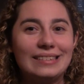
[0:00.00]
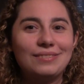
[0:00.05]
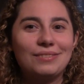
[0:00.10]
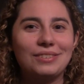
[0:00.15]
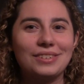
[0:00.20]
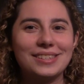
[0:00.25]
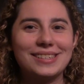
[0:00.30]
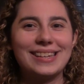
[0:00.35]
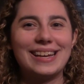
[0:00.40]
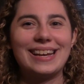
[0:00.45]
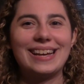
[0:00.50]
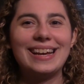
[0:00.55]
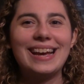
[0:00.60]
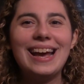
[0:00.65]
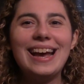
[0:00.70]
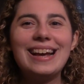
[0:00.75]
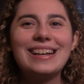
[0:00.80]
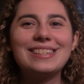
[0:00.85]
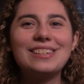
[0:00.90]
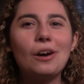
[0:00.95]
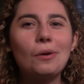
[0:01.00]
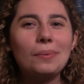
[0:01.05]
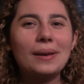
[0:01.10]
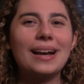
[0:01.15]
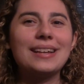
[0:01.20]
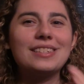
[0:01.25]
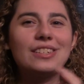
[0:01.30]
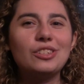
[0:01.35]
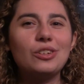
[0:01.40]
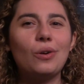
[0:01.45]
We'll see. So hope you
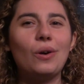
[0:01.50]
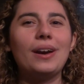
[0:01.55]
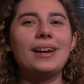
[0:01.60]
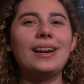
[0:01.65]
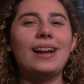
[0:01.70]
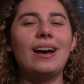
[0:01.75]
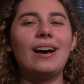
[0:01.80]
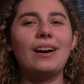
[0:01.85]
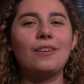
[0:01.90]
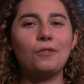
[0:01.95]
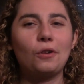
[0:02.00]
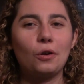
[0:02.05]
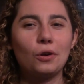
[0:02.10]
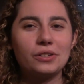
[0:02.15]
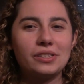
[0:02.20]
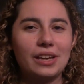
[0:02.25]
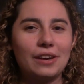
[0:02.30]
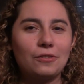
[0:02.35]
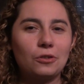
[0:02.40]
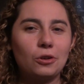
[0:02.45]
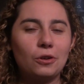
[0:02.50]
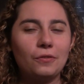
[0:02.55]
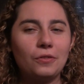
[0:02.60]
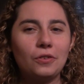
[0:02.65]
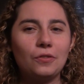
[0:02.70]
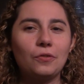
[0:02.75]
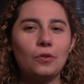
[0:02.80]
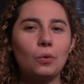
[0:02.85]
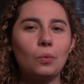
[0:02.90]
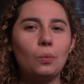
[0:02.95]
guys enjoyed. Of course, I'll have a
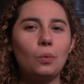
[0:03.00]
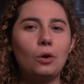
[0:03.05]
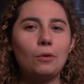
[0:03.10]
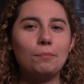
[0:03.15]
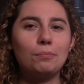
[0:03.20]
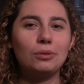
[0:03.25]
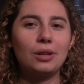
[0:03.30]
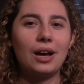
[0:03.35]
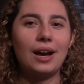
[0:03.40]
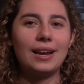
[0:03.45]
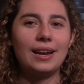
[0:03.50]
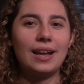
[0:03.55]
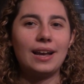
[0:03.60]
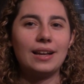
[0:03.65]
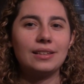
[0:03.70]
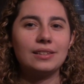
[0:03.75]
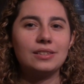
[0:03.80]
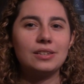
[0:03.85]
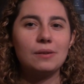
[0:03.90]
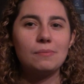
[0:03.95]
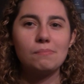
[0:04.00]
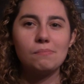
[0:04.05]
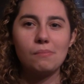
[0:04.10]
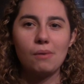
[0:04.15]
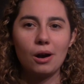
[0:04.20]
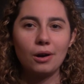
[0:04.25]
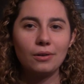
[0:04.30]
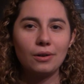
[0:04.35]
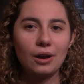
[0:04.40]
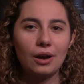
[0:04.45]
review for Wolfblood
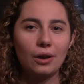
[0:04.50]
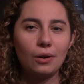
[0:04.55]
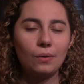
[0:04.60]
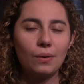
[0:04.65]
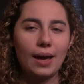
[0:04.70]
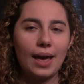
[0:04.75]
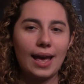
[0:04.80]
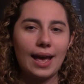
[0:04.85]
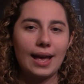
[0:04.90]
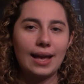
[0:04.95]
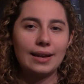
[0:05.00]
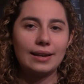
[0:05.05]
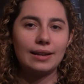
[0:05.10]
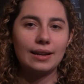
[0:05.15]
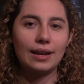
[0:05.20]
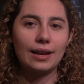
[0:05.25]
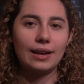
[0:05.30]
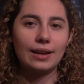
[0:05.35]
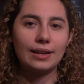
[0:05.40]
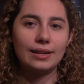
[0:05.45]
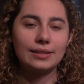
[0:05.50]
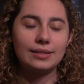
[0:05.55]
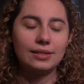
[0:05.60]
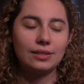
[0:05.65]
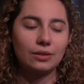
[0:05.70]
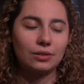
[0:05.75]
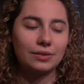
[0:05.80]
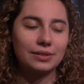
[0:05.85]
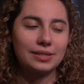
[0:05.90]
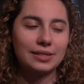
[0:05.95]
tomorrow and
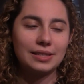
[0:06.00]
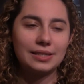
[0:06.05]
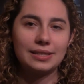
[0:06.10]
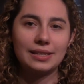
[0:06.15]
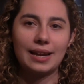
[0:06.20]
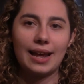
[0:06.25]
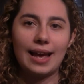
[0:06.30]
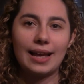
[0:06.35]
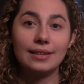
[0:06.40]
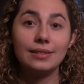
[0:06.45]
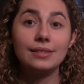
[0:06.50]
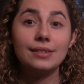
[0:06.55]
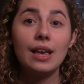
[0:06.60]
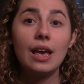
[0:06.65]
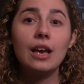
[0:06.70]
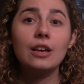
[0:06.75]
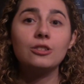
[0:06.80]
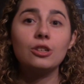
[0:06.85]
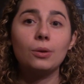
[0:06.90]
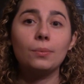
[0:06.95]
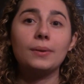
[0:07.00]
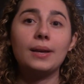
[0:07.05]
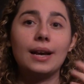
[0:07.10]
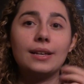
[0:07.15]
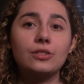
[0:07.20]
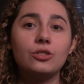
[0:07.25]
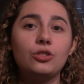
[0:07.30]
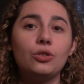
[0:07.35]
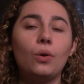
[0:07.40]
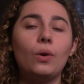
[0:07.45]
until the season ends. So hope you
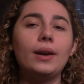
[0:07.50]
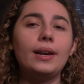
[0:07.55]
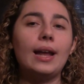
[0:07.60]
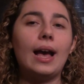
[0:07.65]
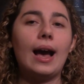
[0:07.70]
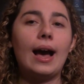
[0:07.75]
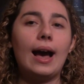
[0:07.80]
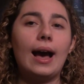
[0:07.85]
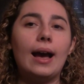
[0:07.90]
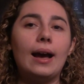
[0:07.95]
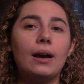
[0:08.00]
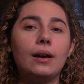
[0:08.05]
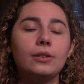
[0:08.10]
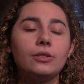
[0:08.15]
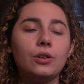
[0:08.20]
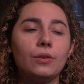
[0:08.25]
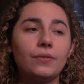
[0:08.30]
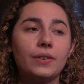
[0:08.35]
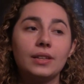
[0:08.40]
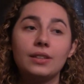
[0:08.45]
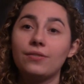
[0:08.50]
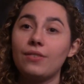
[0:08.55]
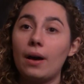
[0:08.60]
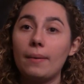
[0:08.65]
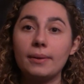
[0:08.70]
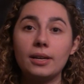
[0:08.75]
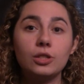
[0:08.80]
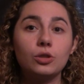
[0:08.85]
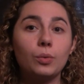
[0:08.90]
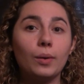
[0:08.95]
guys enjoyed. Don't forget to follow
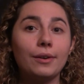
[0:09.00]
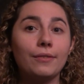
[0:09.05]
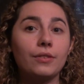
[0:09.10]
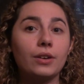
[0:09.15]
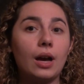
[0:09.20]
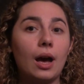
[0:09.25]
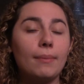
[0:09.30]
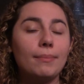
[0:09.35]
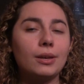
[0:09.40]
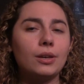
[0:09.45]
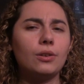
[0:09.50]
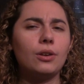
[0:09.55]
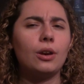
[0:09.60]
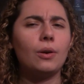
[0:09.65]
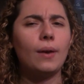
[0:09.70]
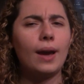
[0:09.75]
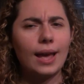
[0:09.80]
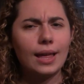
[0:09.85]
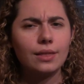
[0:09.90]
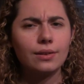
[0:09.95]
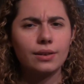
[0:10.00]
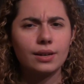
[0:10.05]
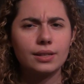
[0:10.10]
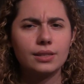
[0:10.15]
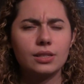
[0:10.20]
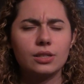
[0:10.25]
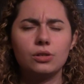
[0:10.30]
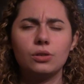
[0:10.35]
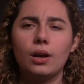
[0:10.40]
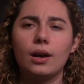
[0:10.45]
me on Twitter for Comic Uno and
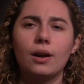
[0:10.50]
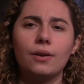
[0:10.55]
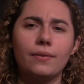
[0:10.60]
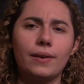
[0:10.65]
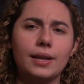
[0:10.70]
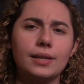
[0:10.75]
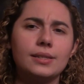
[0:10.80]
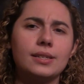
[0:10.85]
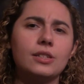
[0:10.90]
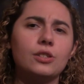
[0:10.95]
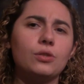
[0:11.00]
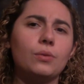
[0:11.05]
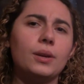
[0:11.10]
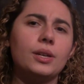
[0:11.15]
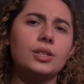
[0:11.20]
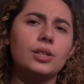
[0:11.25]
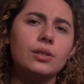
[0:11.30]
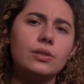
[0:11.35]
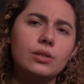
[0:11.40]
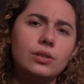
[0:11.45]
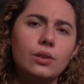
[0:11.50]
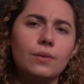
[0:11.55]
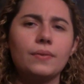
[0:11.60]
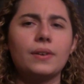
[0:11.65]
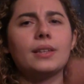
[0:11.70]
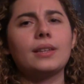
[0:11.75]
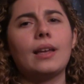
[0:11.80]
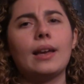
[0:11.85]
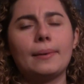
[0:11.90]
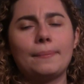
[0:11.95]
their random situations. Don't
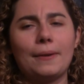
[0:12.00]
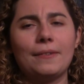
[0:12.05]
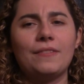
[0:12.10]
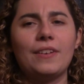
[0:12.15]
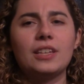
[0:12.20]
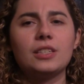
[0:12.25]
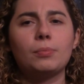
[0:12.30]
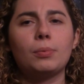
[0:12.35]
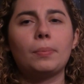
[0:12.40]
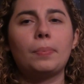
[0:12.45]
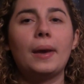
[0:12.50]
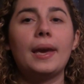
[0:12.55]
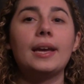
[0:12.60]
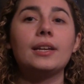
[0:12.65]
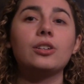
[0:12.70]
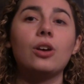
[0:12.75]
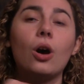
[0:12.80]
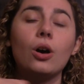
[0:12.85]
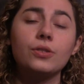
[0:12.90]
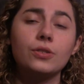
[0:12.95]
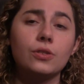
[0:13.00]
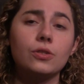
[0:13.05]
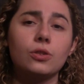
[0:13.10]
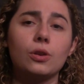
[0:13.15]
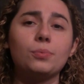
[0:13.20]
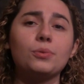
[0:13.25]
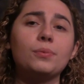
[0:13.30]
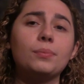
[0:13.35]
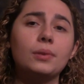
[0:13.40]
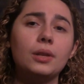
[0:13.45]
forget to like my Facebook page. Also,
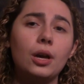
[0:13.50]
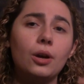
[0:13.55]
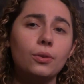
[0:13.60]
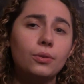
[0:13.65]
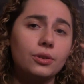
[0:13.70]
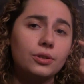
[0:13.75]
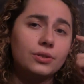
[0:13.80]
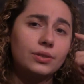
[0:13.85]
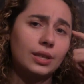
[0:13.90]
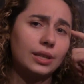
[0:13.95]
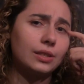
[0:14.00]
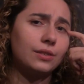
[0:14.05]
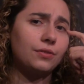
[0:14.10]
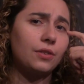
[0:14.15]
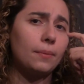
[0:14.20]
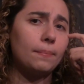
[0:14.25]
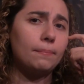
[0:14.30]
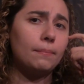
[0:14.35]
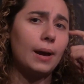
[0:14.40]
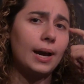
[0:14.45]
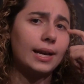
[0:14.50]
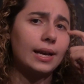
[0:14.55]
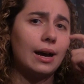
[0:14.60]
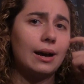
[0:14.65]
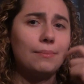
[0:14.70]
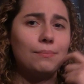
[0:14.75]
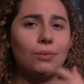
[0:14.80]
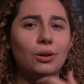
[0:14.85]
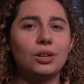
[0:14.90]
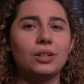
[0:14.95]
description below, there's links for my
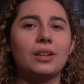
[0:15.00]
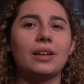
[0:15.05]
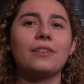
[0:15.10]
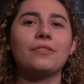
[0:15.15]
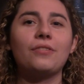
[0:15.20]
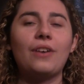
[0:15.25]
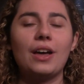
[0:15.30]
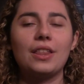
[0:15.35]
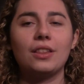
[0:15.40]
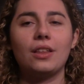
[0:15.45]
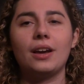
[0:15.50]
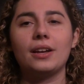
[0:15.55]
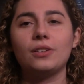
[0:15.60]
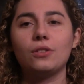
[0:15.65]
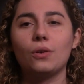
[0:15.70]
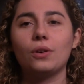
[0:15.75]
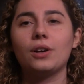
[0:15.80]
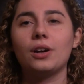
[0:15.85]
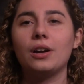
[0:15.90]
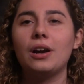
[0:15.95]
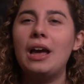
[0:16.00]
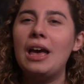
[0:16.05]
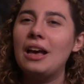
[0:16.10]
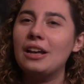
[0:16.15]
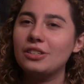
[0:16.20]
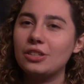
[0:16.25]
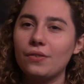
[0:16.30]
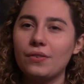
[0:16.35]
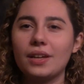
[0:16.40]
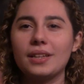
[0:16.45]
comic book, Like Father, Like Daughter.
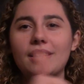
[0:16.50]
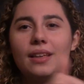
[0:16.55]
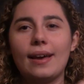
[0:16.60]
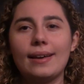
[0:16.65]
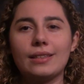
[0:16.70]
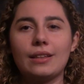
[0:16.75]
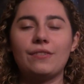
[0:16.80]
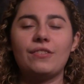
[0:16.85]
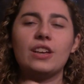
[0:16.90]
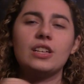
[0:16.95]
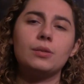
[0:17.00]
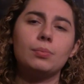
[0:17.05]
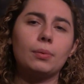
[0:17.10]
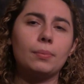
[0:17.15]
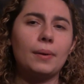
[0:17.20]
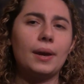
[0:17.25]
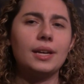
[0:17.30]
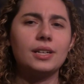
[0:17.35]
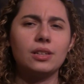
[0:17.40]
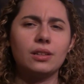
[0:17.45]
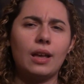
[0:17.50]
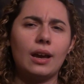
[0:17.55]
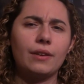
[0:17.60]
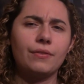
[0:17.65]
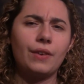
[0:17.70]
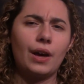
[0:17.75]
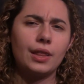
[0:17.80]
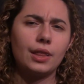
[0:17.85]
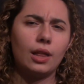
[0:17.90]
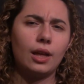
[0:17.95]
Don't forget to like the Facebook page of
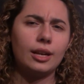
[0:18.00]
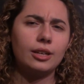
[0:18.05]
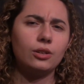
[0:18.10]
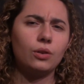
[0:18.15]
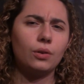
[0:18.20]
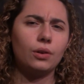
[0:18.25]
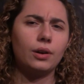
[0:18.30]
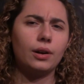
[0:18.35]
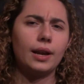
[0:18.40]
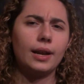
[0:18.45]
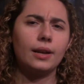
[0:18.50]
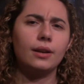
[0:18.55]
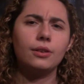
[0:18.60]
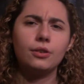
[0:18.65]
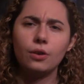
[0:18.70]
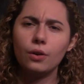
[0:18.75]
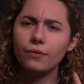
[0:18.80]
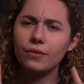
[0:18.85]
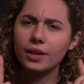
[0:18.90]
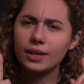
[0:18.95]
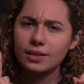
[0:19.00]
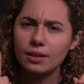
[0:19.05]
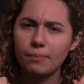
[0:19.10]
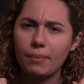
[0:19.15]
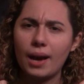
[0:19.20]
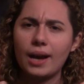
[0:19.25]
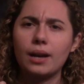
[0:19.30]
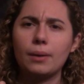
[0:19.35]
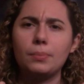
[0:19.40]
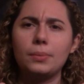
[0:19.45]
Like Father, Like Daughter. And don't forget to
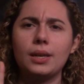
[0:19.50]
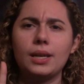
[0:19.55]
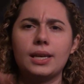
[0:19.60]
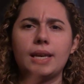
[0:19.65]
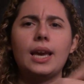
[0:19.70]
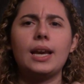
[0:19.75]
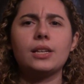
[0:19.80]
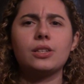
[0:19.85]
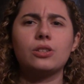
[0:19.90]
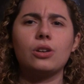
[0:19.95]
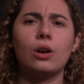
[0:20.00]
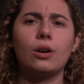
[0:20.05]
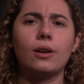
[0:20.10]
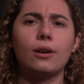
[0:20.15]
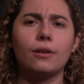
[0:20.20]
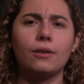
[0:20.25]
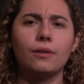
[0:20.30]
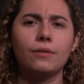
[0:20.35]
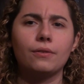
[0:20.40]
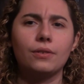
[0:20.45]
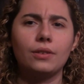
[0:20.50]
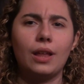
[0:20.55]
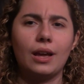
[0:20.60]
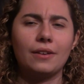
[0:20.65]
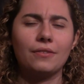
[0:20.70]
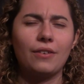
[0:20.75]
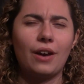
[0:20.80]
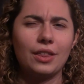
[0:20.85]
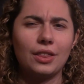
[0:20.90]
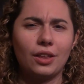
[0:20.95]
back up the Kickstarter for
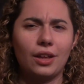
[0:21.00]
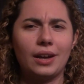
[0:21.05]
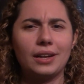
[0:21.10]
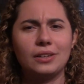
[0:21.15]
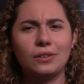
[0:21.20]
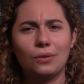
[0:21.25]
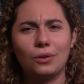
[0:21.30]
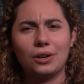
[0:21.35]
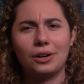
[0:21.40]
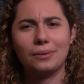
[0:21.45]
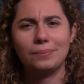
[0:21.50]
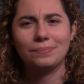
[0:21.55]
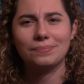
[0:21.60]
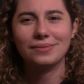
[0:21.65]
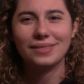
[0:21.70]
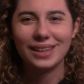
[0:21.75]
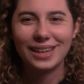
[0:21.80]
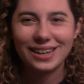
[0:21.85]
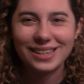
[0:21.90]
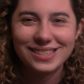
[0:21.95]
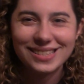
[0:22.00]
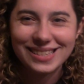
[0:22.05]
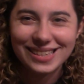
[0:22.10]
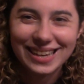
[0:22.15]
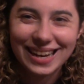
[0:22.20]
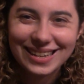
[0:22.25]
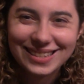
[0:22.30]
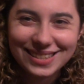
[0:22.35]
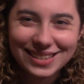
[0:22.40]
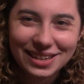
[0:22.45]
Like Father, Like Daughter. And I'll see you
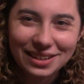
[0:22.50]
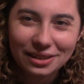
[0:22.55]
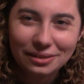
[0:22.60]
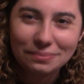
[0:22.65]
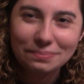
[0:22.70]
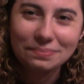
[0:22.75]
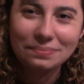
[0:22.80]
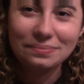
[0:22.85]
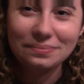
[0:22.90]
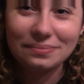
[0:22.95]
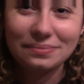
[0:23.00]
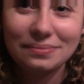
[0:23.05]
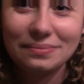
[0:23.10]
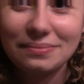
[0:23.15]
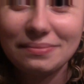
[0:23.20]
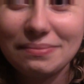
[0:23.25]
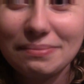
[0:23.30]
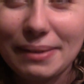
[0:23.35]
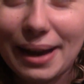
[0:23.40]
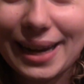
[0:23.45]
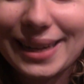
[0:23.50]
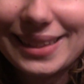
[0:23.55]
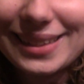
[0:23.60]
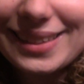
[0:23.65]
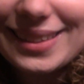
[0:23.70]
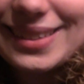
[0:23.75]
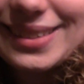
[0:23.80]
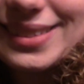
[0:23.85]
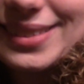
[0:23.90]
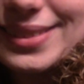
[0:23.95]
guys later.
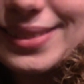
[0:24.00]
Bye.